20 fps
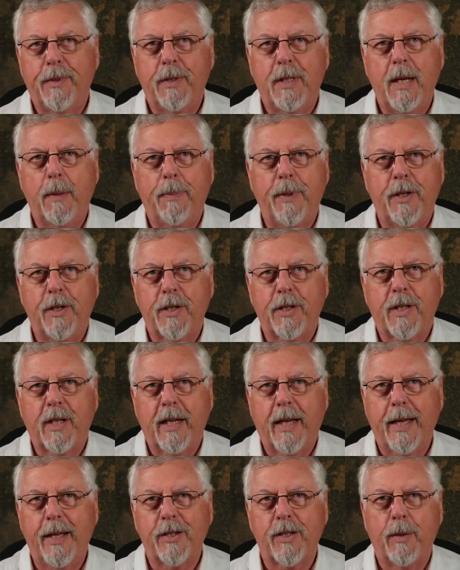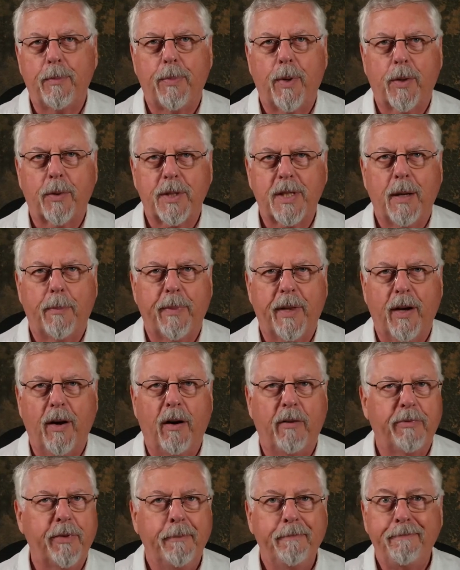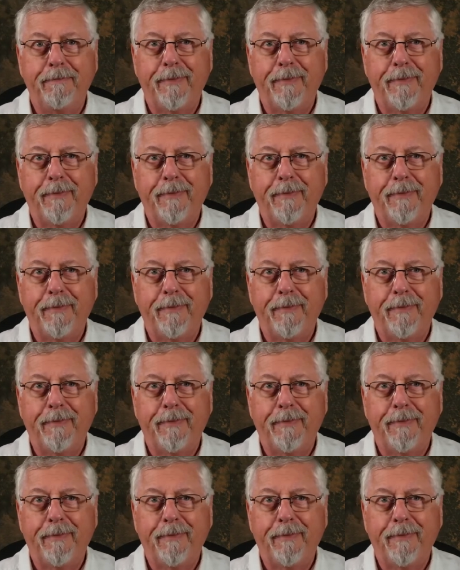tippet just in case I broke something off.